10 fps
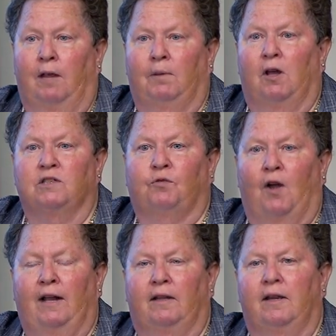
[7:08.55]
because
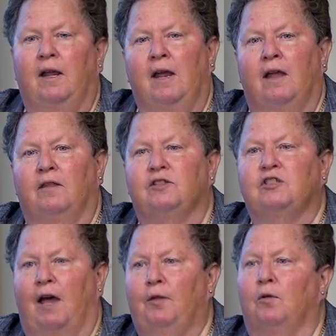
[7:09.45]
frankly, the
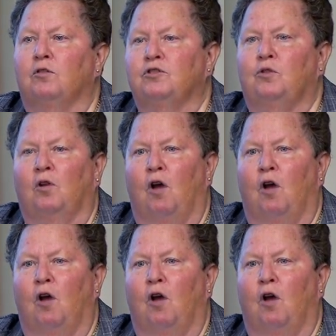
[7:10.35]
Southerners took